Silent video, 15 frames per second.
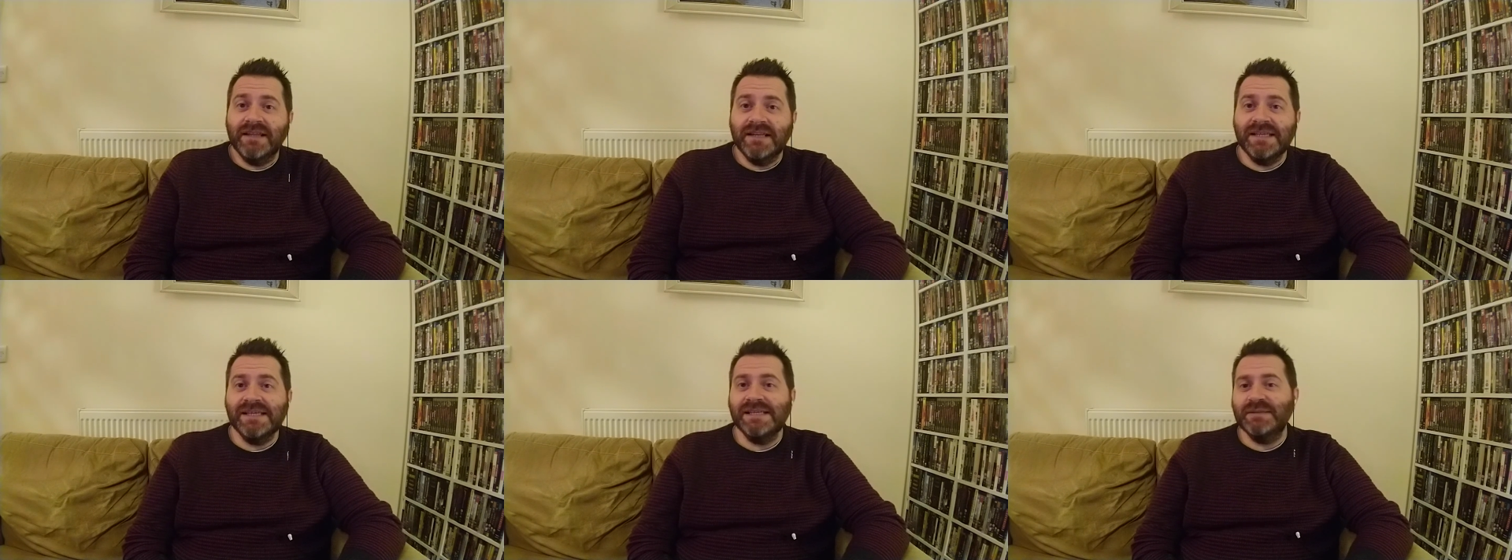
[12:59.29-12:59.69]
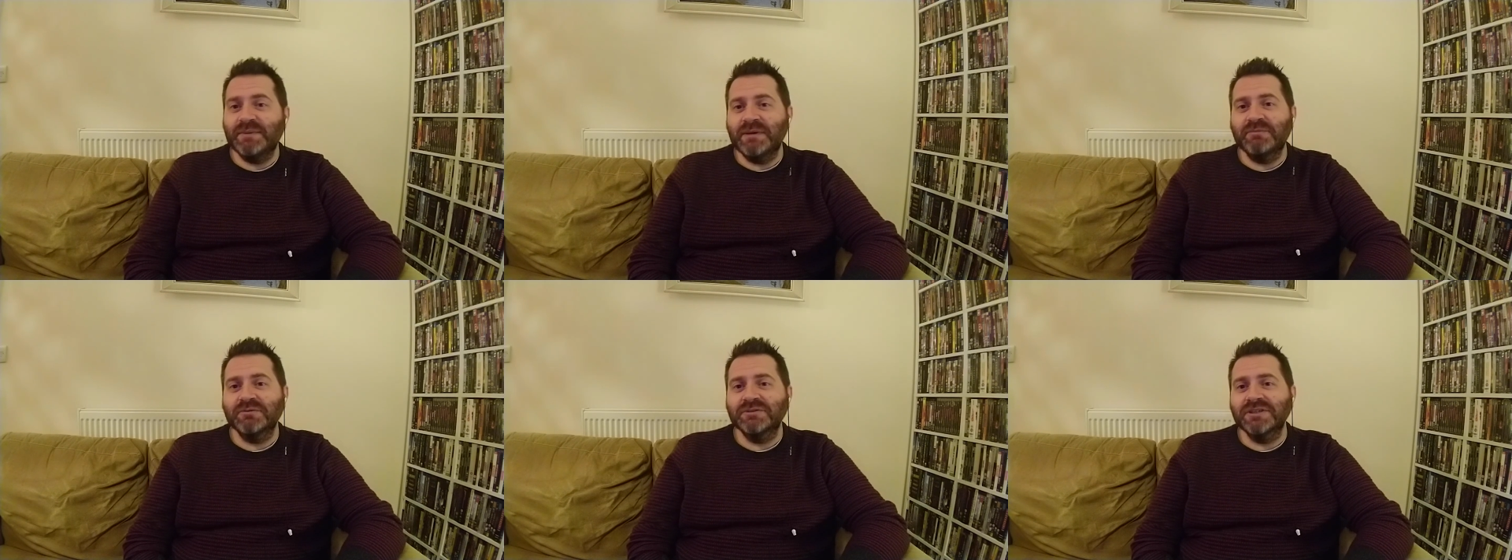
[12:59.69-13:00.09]
They need
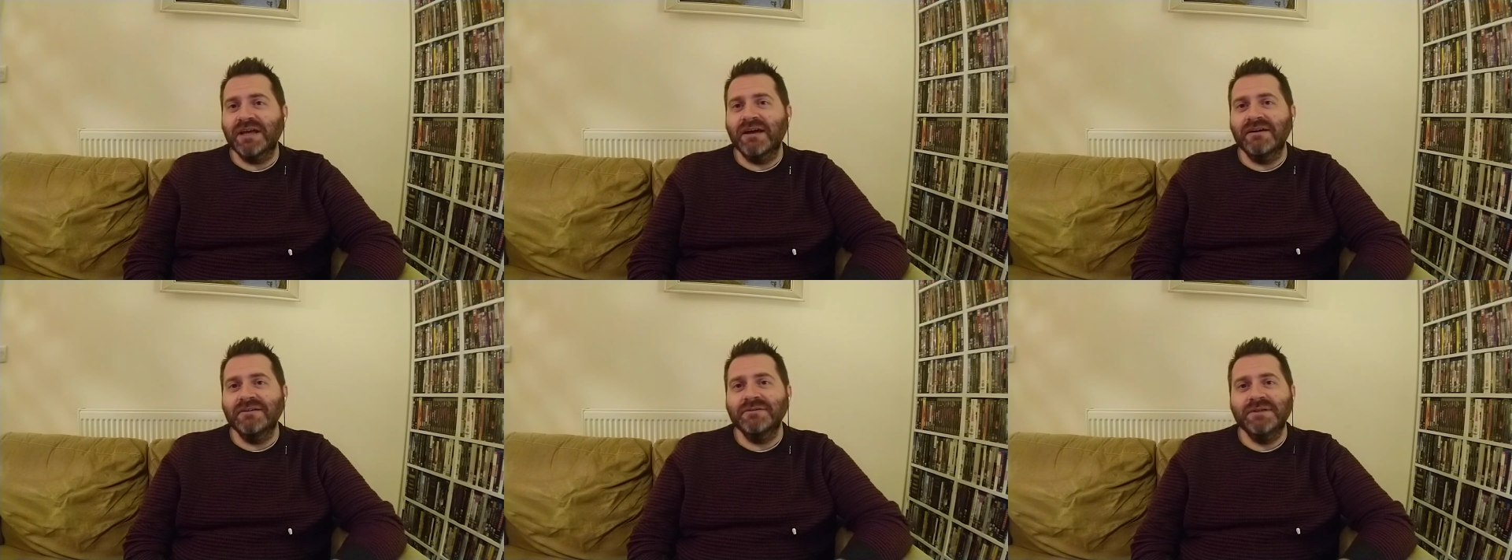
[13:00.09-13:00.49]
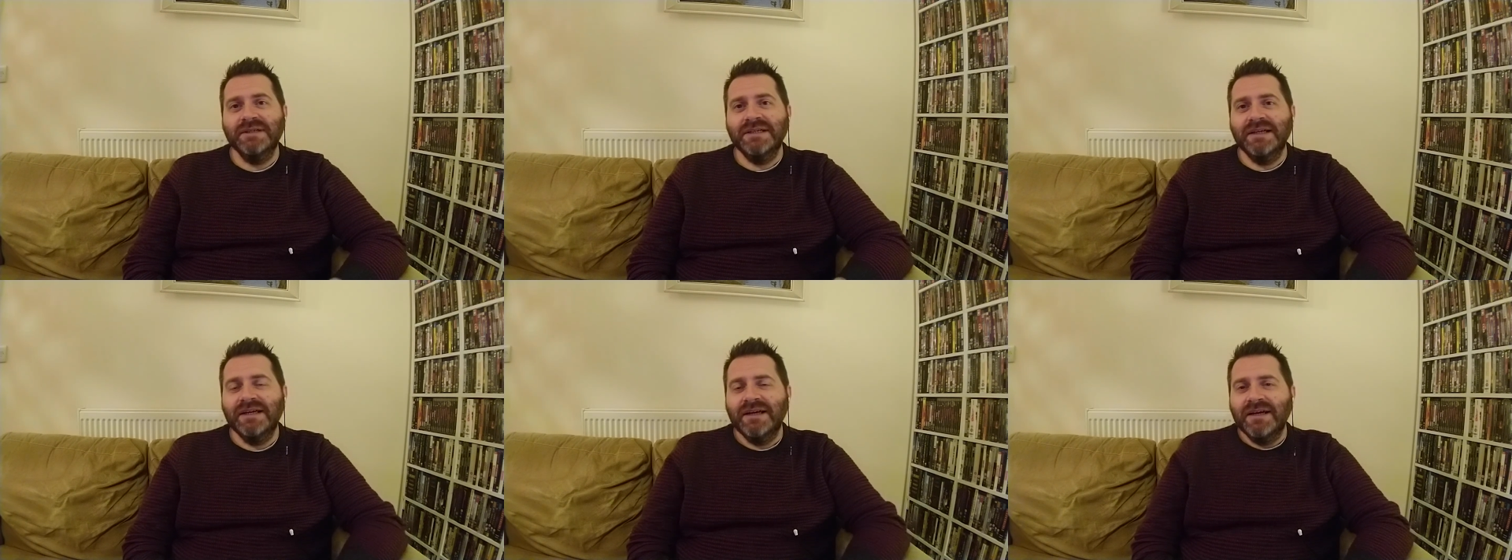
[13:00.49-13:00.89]
people to go
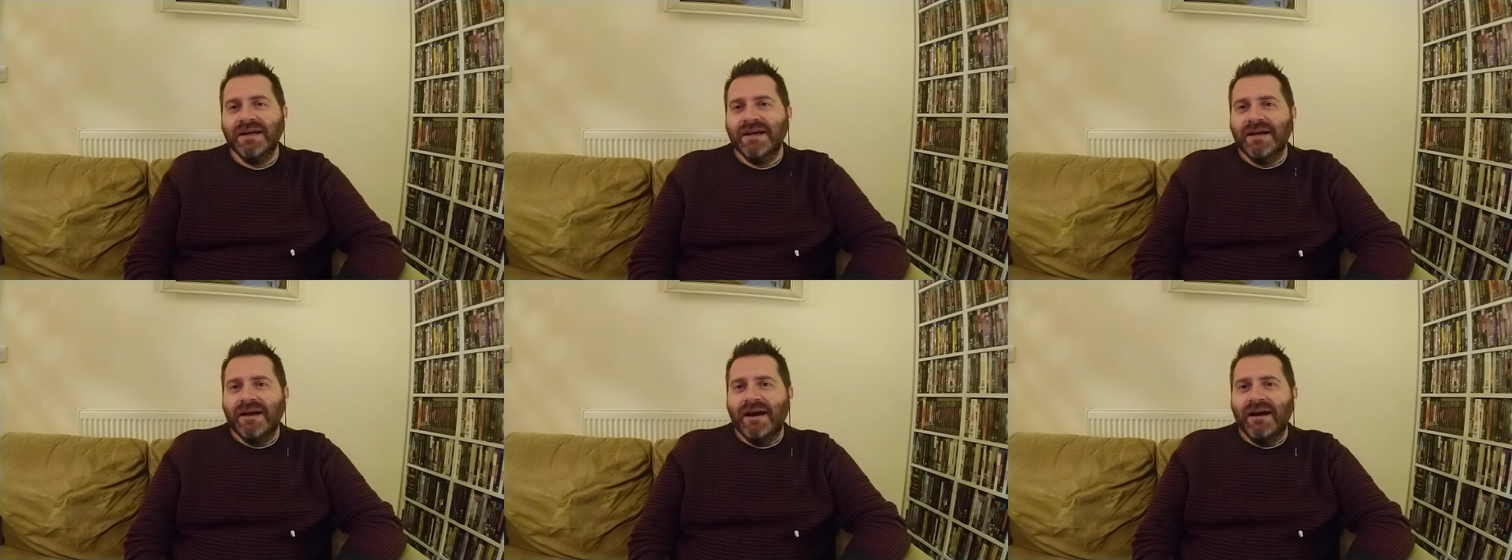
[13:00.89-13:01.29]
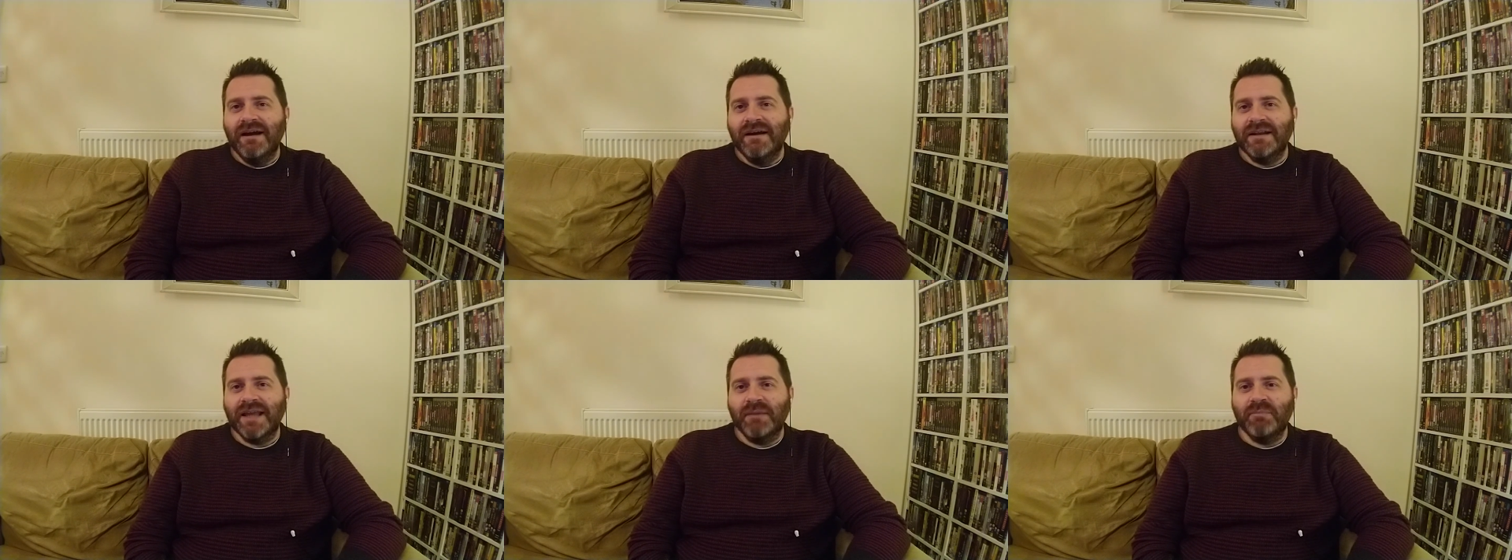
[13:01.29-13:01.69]

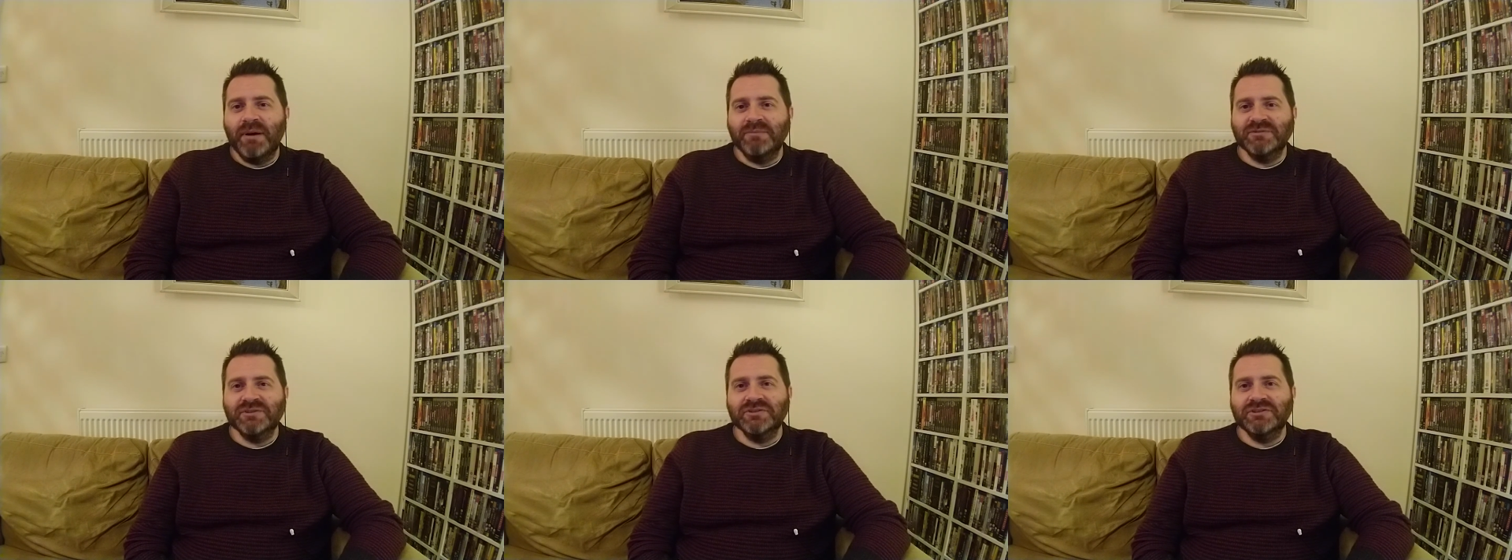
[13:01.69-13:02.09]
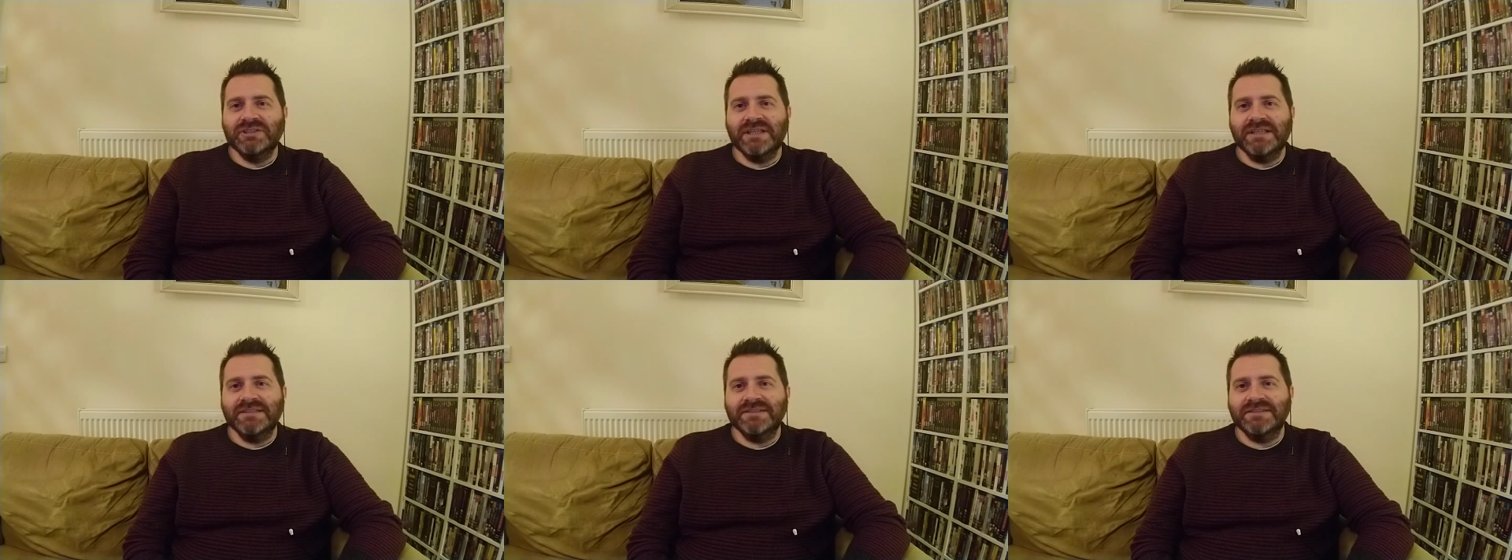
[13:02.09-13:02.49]
to get bums on
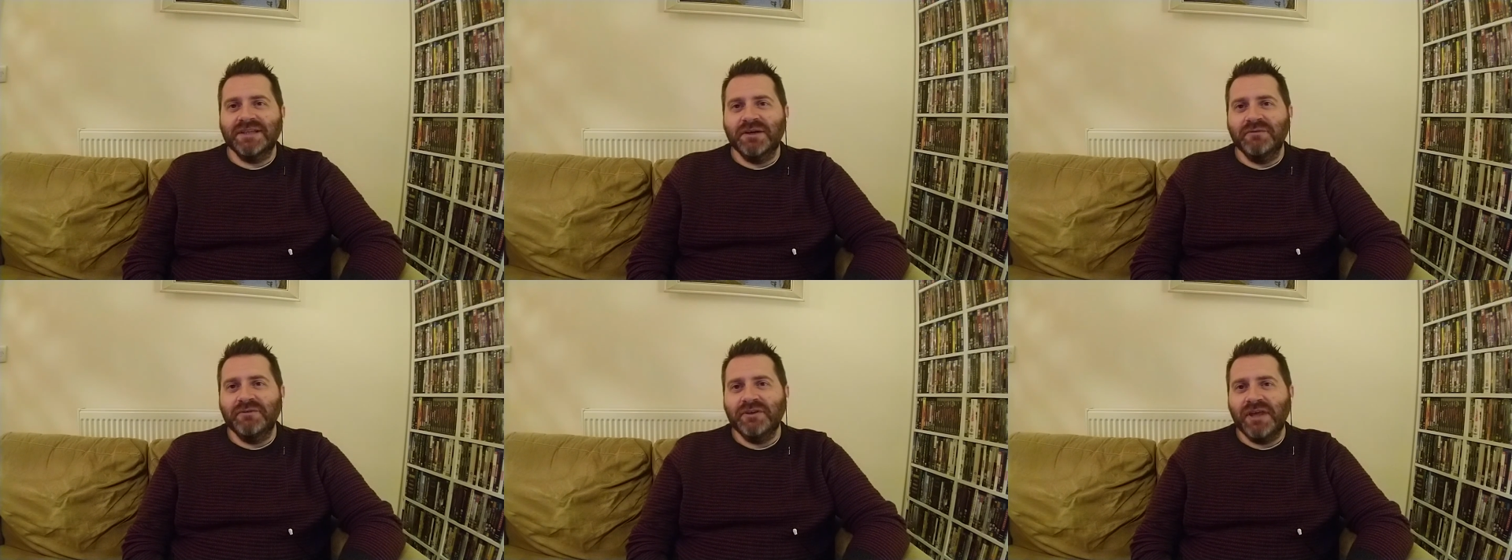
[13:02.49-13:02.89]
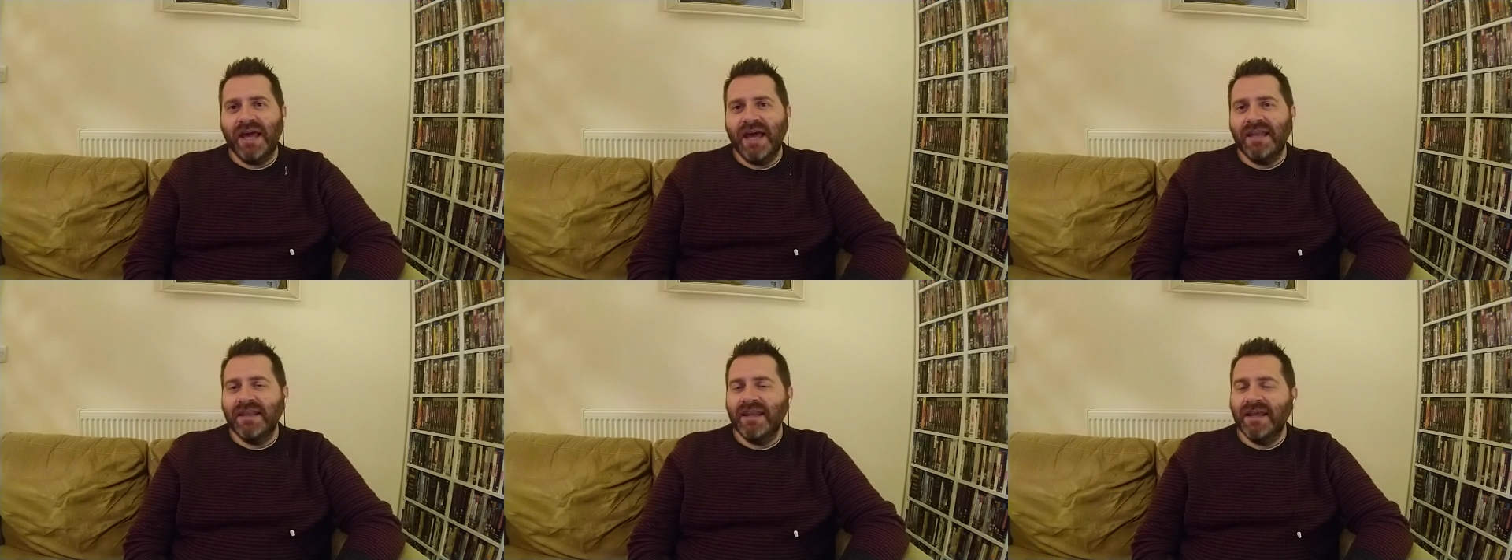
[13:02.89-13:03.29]
seats. So if you can,